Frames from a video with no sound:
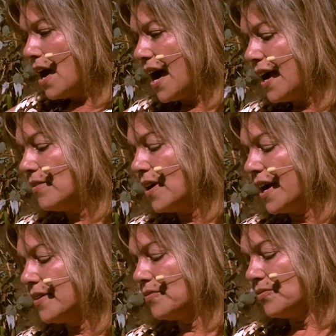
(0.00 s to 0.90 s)

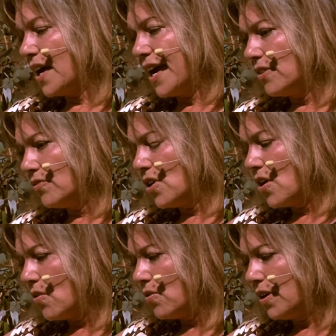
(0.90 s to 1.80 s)
I don't
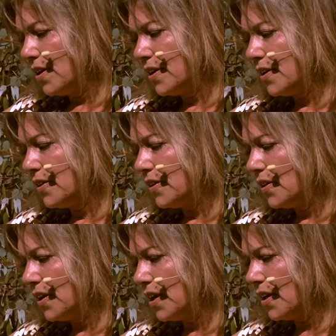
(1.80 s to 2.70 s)
know.
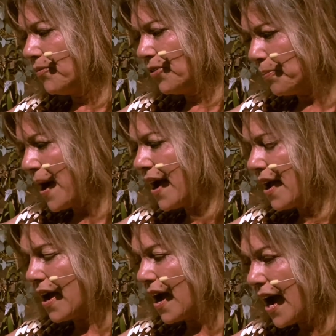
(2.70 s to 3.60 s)

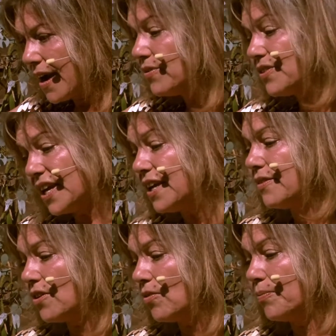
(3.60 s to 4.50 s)
I would think
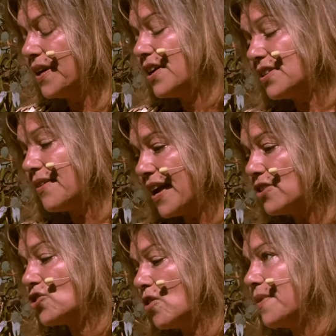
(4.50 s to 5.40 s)
though, because I've
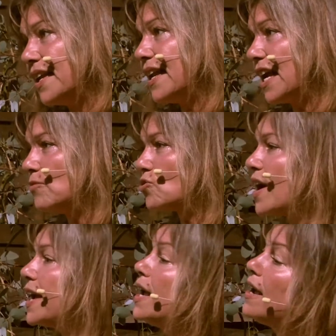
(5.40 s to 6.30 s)
had so many names
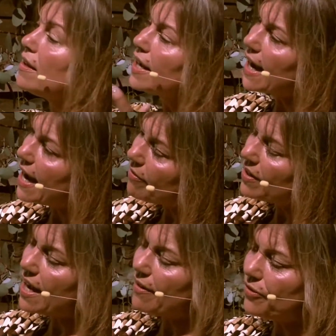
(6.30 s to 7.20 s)
right. Like I have a
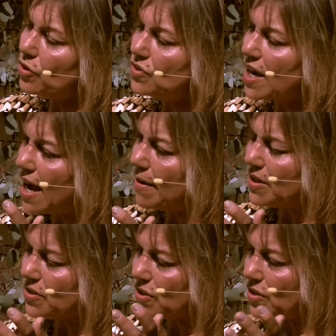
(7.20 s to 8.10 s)
nephew,
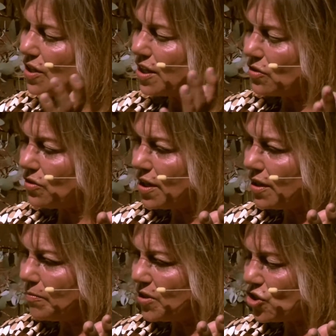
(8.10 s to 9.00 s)
Thomas,
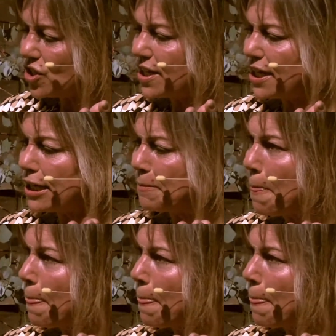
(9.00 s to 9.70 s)
in Michigan.